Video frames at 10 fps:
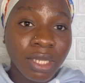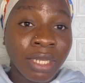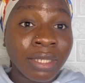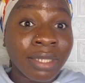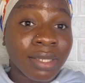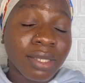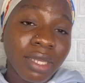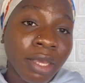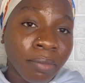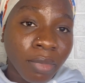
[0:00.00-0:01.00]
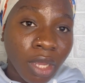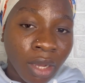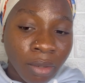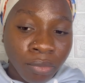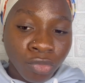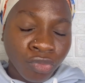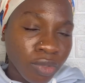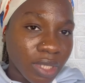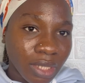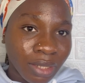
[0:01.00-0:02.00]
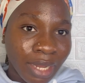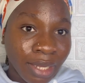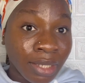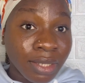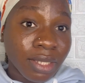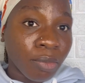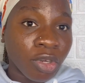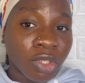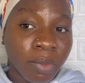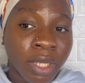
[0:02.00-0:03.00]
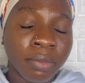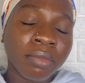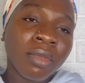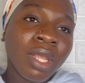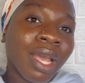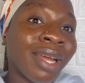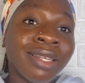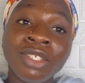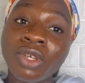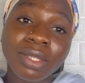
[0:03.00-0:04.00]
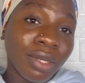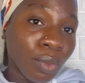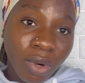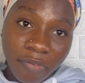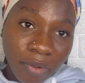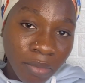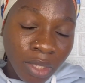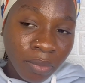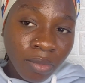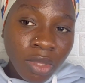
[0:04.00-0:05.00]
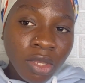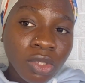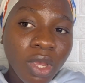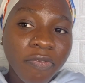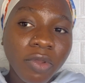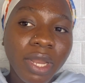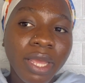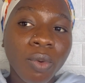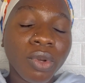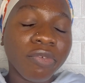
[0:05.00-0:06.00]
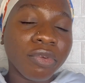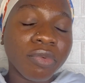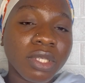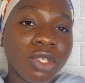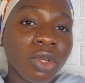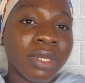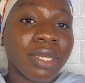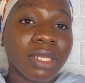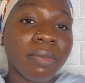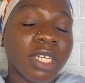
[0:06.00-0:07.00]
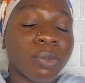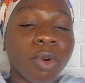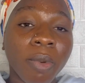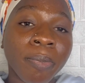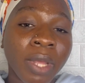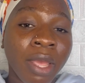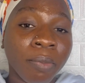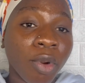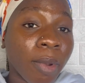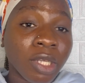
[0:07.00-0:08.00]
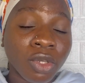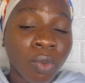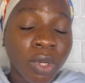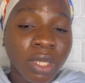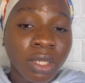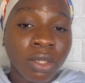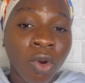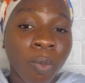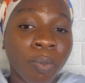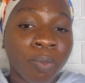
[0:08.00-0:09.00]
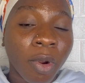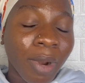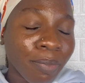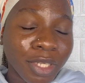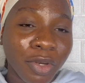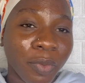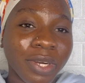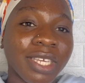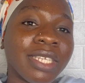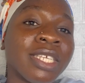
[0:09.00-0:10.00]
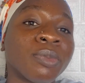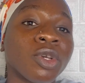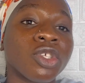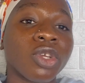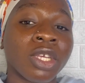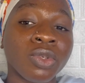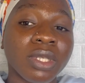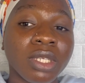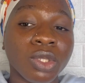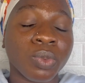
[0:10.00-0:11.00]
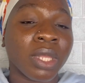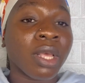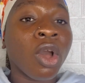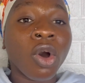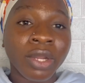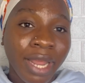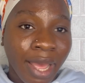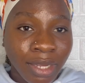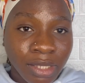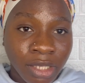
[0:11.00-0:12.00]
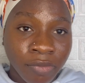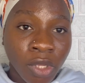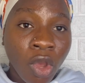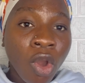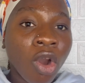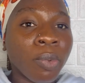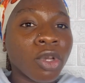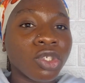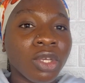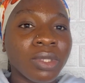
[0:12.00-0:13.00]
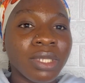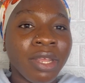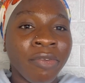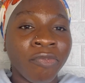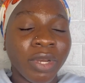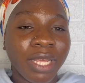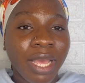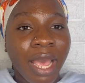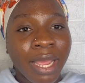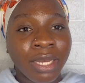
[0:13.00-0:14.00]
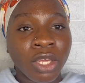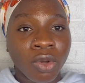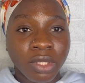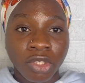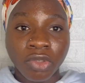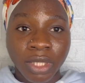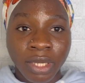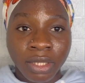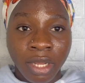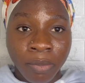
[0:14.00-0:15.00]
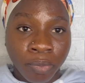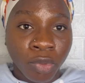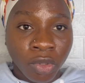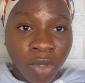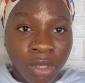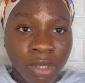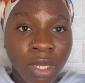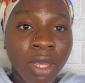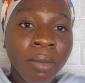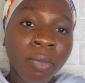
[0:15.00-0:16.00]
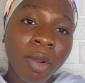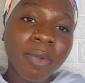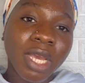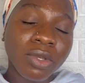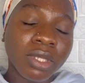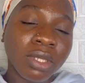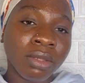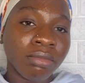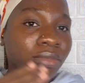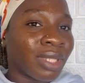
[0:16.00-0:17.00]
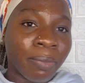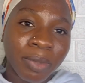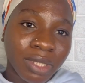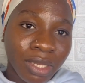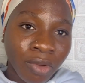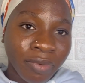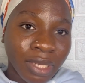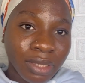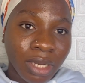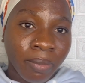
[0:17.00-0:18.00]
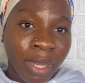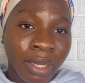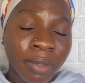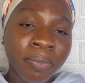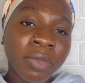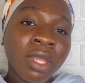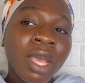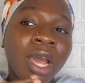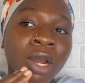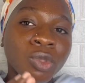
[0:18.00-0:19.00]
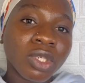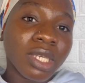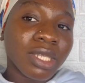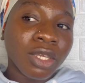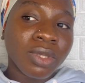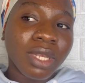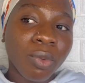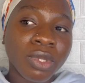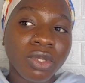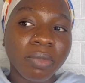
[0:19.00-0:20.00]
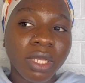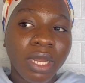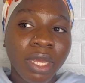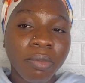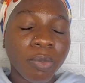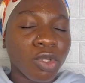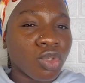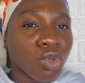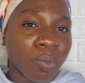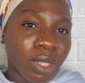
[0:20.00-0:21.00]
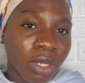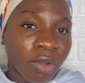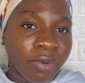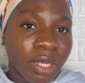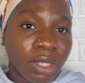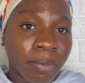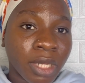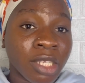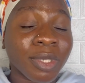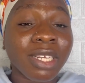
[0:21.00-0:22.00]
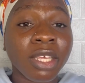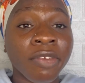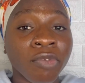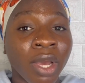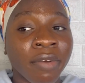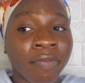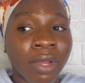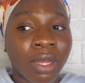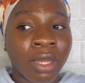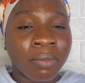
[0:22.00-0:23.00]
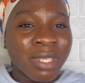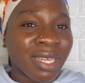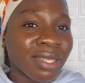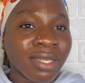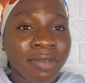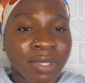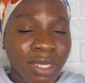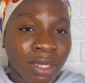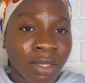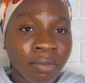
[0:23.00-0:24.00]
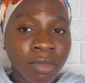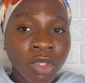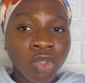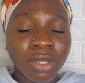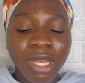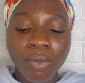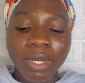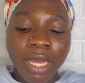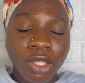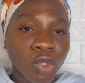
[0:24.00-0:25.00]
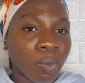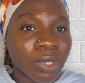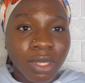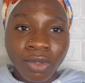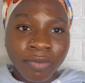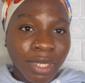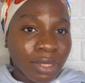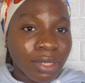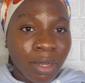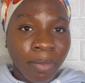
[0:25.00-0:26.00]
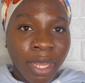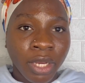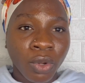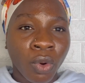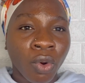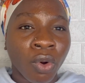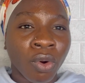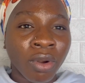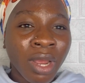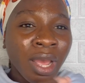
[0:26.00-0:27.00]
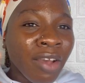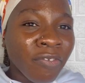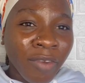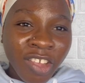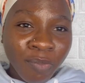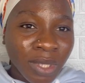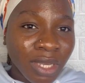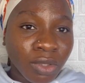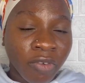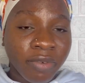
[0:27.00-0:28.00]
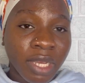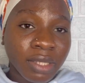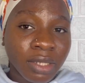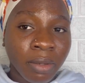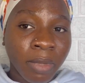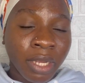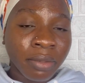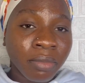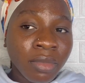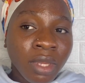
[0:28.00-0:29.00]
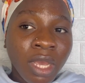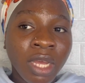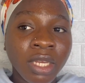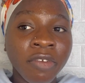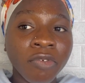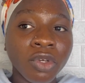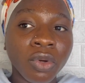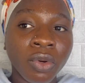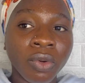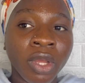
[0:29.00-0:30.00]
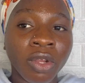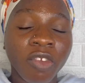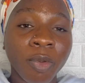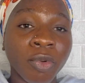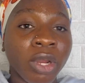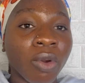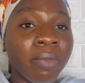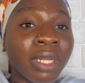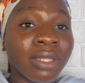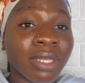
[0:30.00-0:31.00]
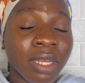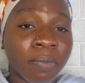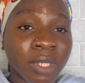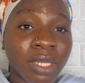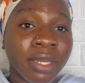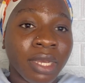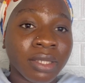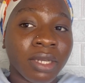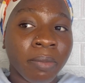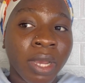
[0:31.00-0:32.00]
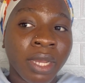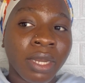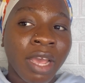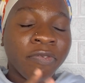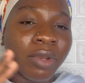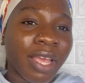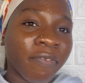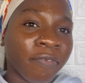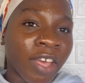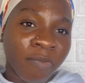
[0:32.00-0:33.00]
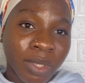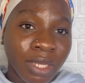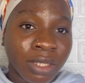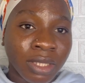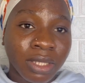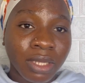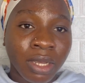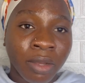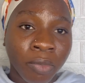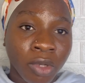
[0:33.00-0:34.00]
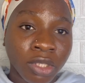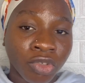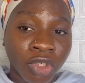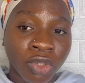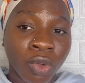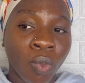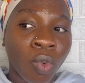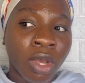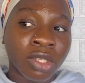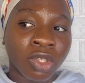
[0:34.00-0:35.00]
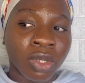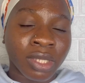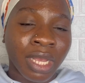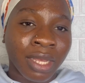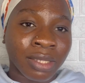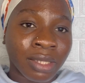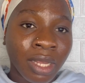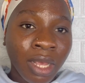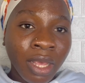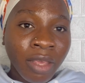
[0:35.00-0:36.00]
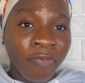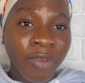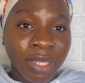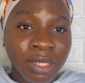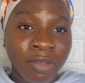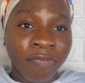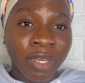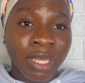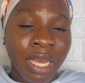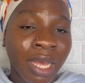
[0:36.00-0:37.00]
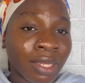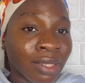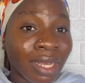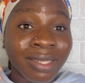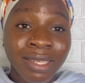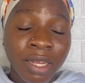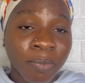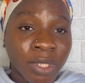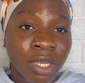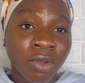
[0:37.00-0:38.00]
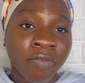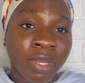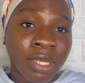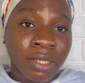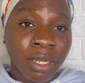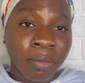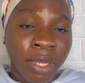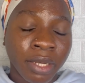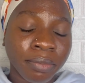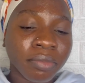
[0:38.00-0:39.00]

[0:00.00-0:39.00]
in the same routine, like in the same regimen, and it just didn't work for me. So I feel like one of the reasons your niacinamide is probably not working or probably not working is because you are using it with other actives, or because you are using a really highly concentrated product. Probably you're using 10% of niacinamide. I would suggest that you start with something like maybe 2% of niacinamide, especially if you have sensitive skin. You start with like 2% of niacinamide or 5% of niacinamide. And even though a lot of people recommend 10% niacinamide, I feel like 5% concentration works just as effectively as 10% of niacinamide.